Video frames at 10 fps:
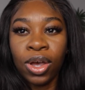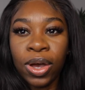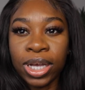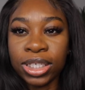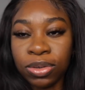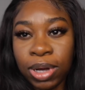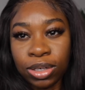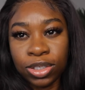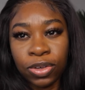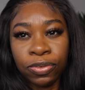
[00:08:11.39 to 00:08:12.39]
Okay, so I
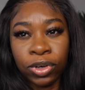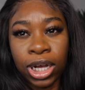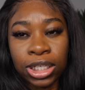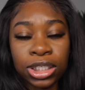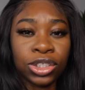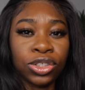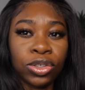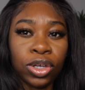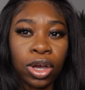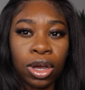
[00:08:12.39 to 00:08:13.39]
also forgot to show
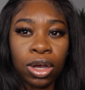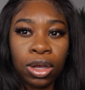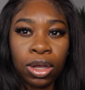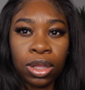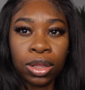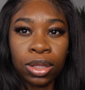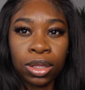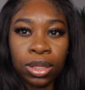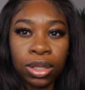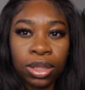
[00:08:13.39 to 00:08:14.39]
y'all
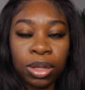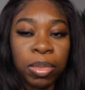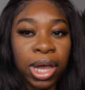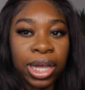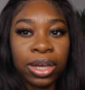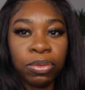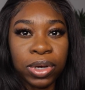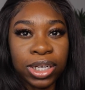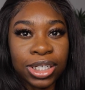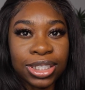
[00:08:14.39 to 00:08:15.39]
the mic
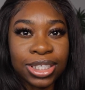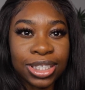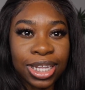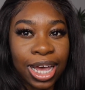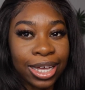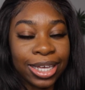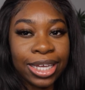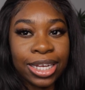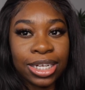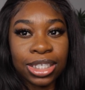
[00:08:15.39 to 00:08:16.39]
when it's not
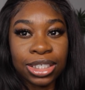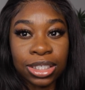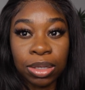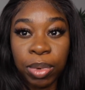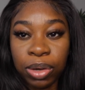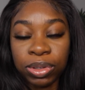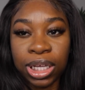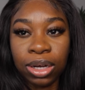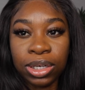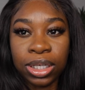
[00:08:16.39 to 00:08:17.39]
in. This is the mic
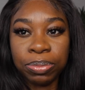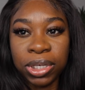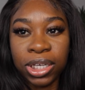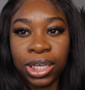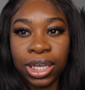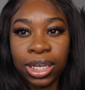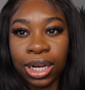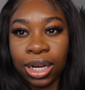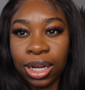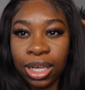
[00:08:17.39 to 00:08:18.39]
without it being
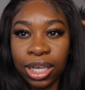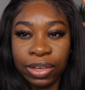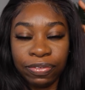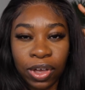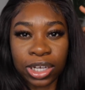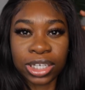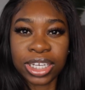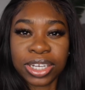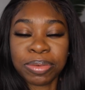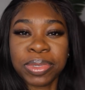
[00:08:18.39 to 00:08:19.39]
in. If y'all could
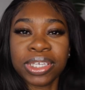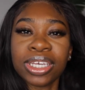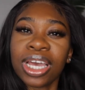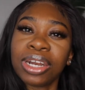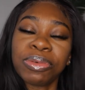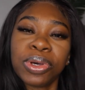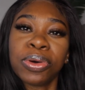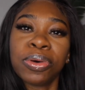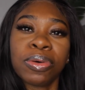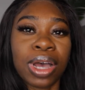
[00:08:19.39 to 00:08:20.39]
hear me, I don't
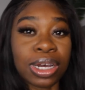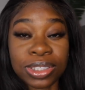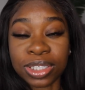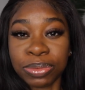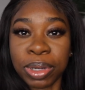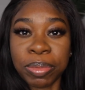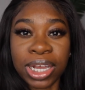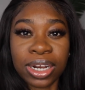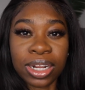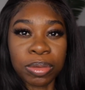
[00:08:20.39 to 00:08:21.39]
know, I'll see when I'm
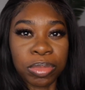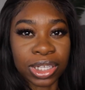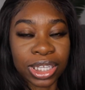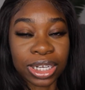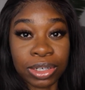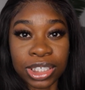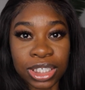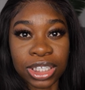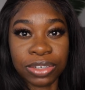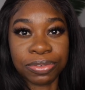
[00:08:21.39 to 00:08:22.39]
editing, but there is
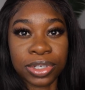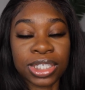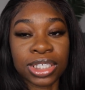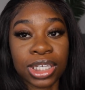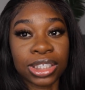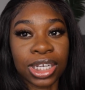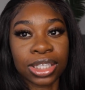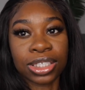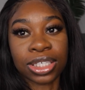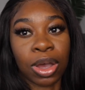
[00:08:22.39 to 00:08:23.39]
a difference because I
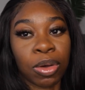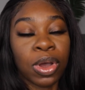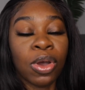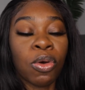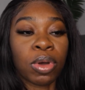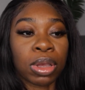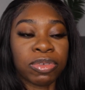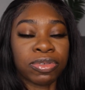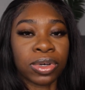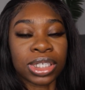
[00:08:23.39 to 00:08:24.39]
checked this out way
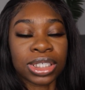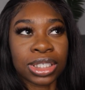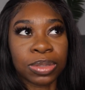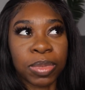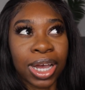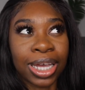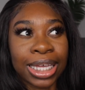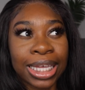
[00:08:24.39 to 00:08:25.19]
before. This is my